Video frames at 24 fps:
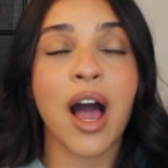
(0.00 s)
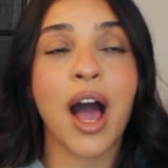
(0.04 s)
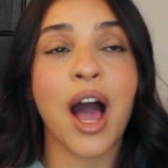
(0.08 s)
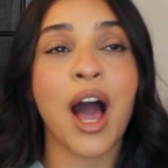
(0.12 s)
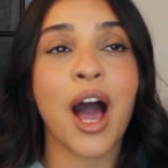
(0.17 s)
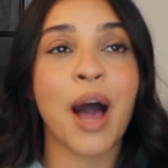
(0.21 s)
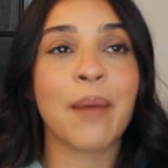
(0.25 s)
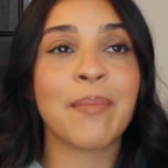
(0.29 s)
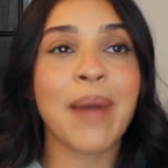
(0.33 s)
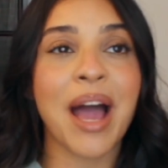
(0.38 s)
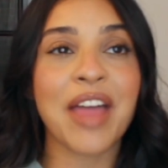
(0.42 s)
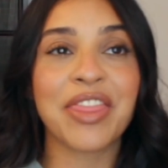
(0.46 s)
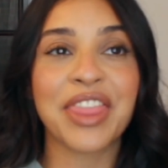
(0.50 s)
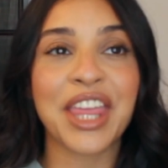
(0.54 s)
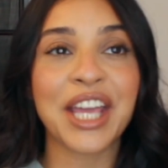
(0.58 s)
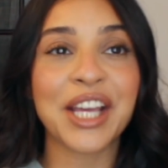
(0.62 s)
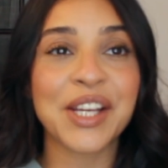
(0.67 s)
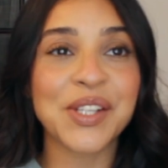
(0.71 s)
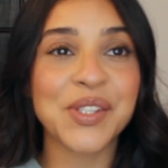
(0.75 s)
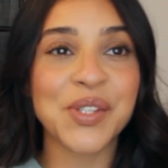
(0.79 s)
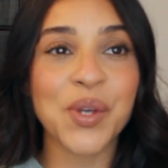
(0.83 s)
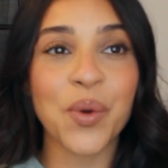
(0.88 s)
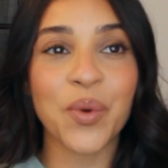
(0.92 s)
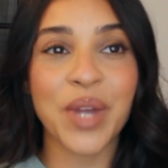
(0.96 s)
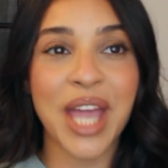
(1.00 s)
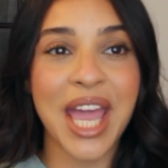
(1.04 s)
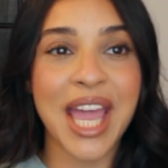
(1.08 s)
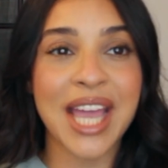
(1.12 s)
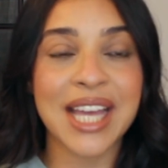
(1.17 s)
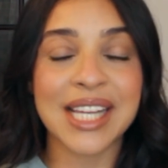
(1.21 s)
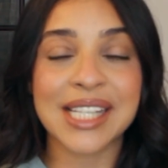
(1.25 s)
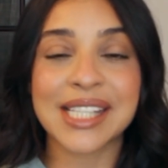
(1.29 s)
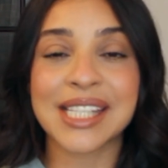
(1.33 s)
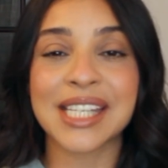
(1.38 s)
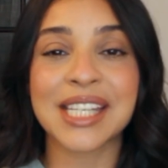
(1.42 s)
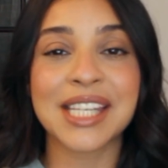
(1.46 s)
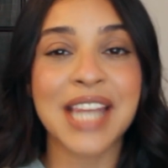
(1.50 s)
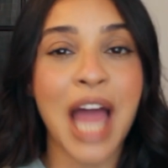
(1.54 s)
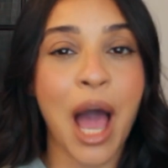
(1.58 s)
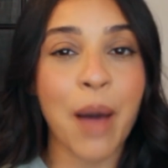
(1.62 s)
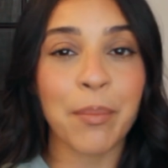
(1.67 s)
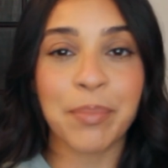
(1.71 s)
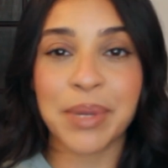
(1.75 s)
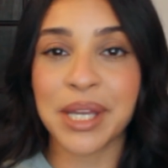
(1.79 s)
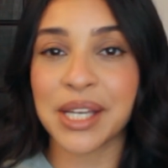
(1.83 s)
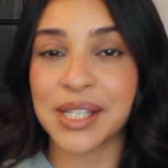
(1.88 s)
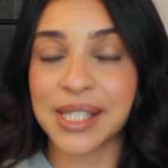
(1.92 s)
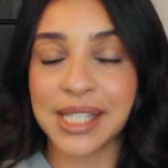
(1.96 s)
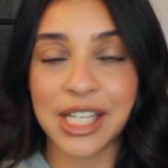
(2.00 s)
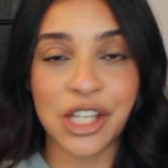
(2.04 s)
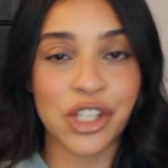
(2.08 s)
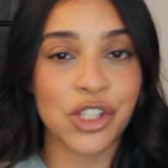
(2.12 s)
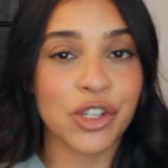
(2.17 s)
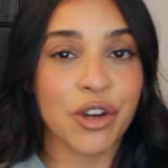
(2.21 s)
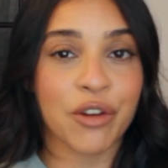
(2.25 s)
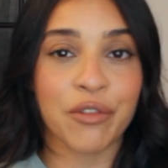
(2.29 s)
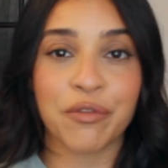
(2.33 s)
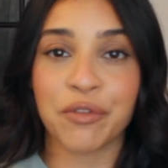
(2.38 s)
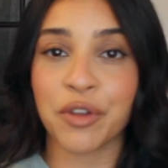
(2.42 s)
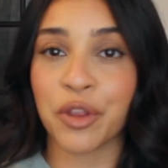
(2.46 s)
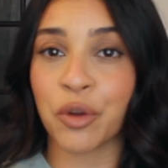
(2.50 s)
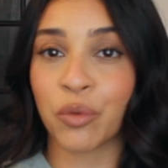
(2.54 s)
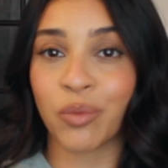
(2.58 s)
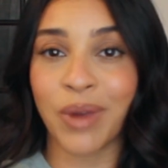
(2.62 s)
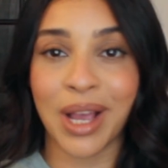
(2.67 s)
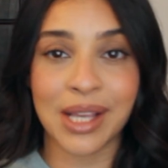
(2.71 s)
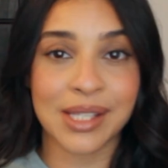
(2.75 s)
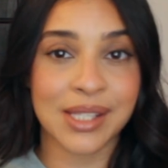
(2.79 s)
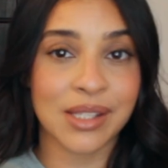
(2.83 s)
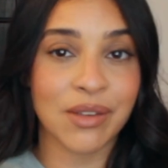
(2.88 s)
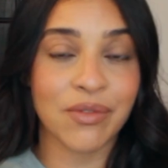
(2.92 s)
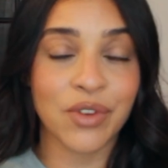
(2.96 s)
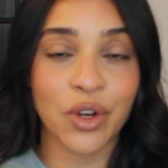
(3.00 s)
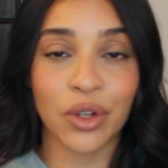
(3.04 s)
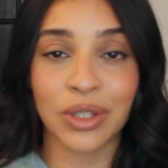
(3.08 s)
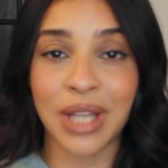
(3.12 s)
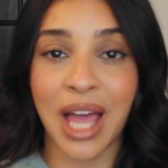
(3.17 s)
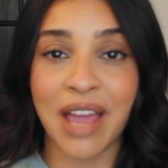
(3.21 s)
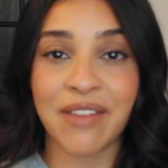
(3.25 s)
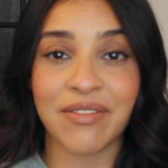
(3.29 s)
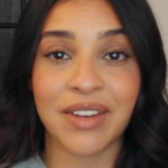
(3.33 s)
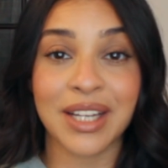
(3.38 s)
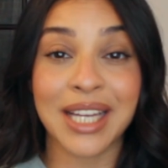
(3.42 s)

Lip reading: I think it's okay to not be a teacher for the rest of your life.